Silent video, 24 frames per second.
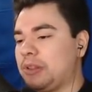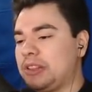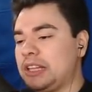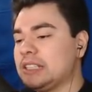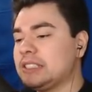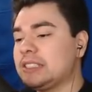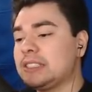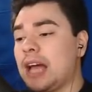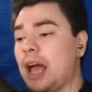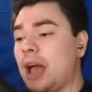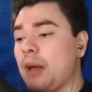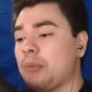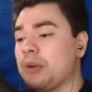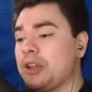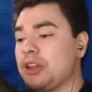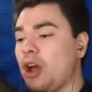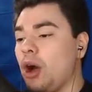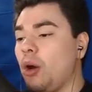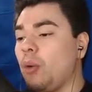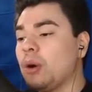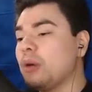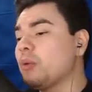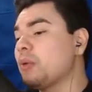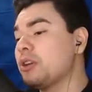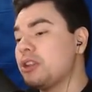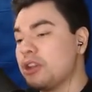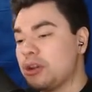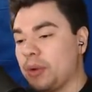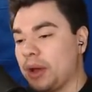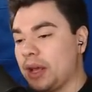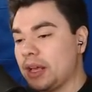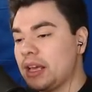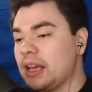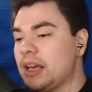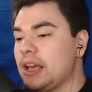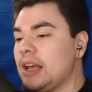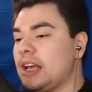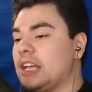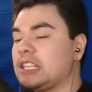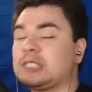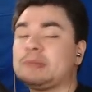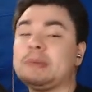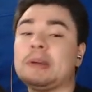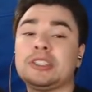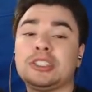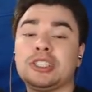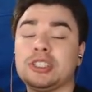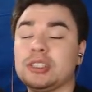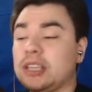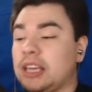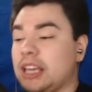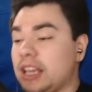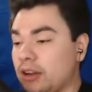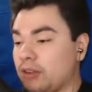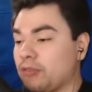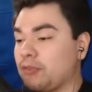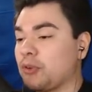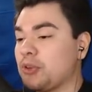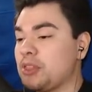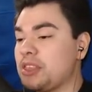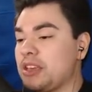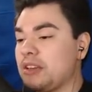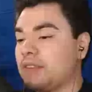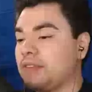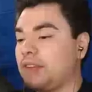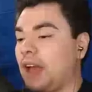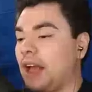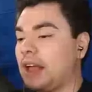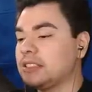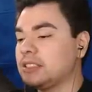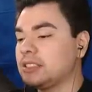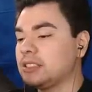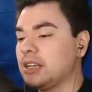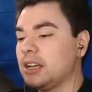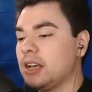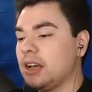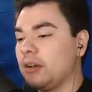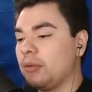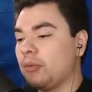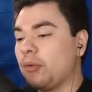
But this time we know what we're doing, especially here for the event.